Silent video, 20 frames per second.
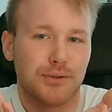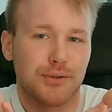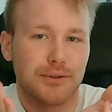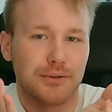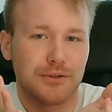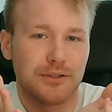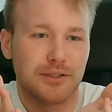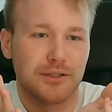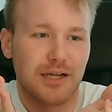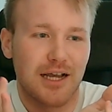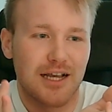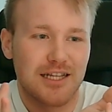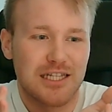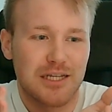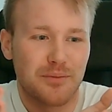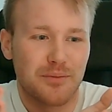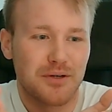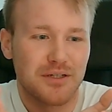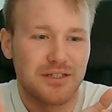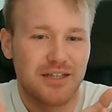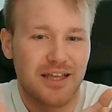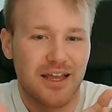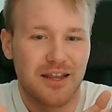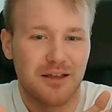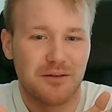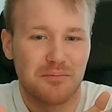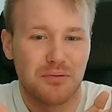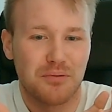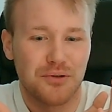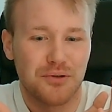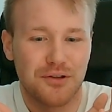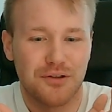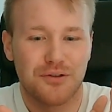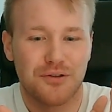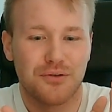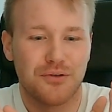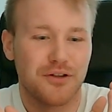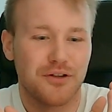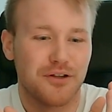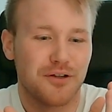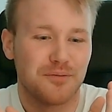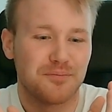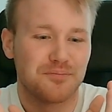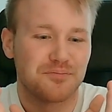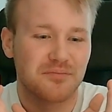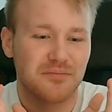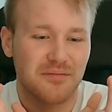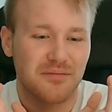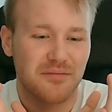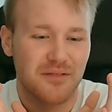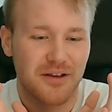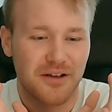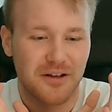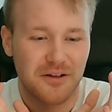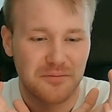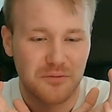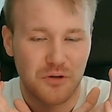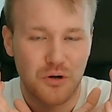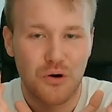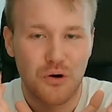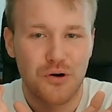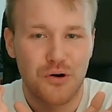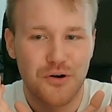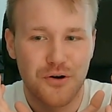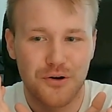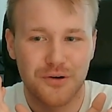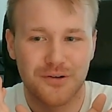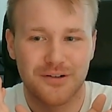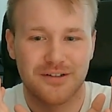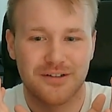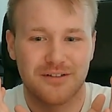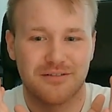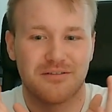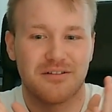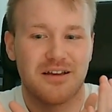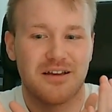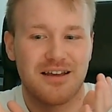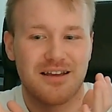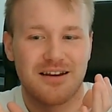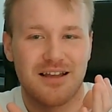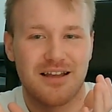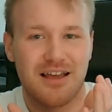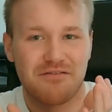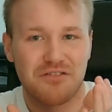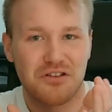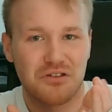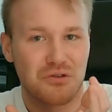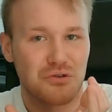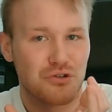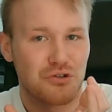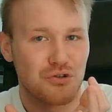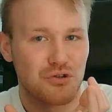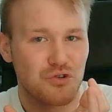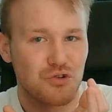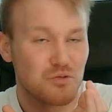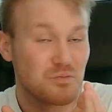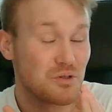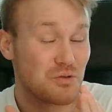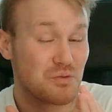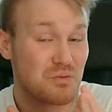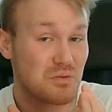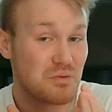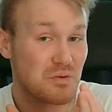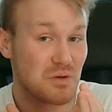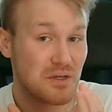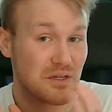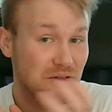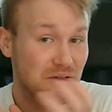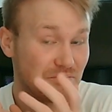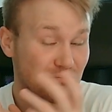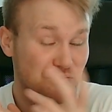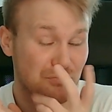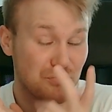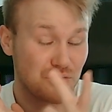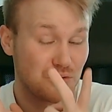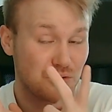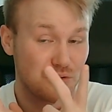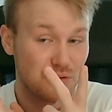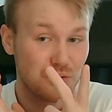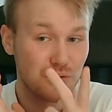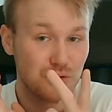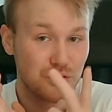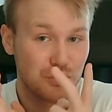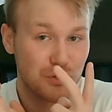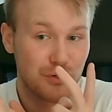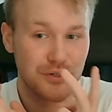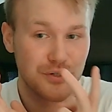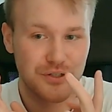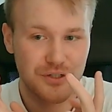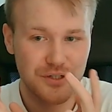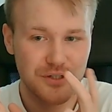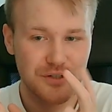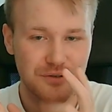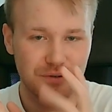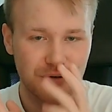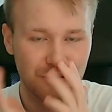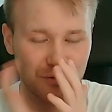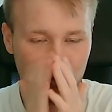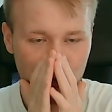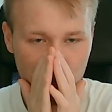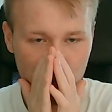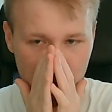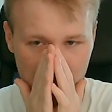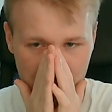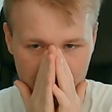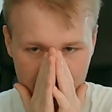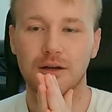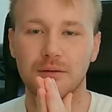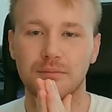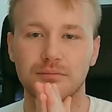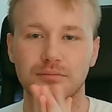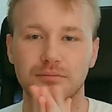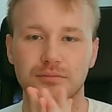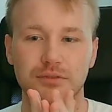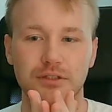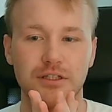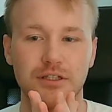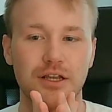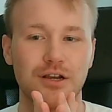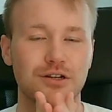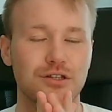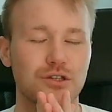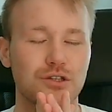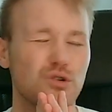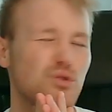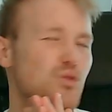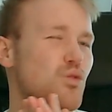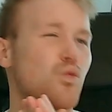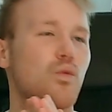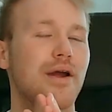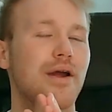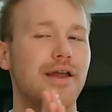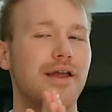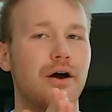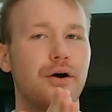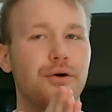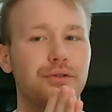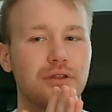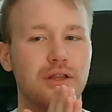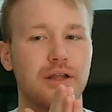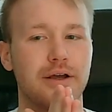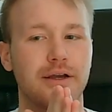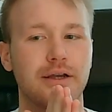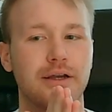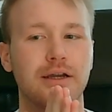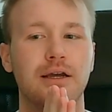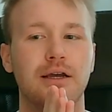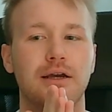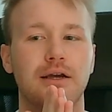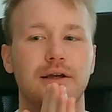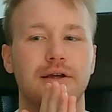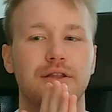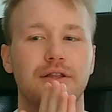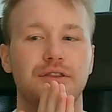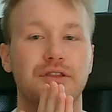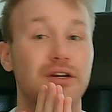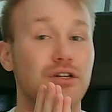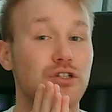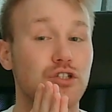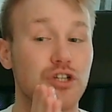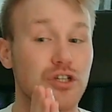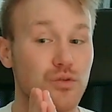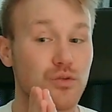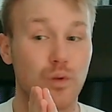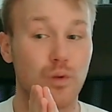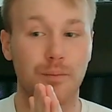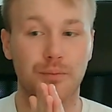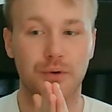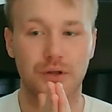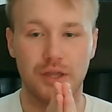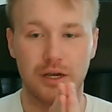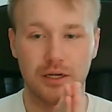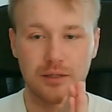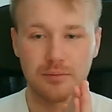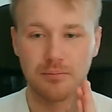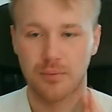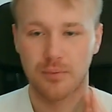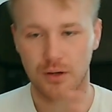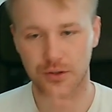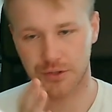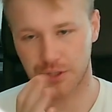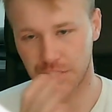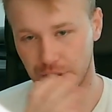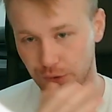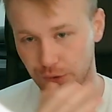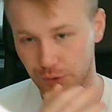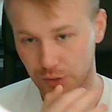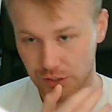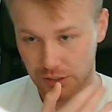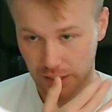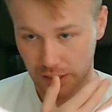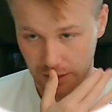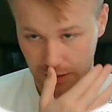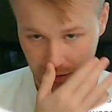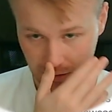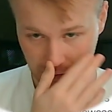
the customer is getting put into the corner and having to choose between 2 choices or 2 products. There's no way out, like there's just one product. But here it's getting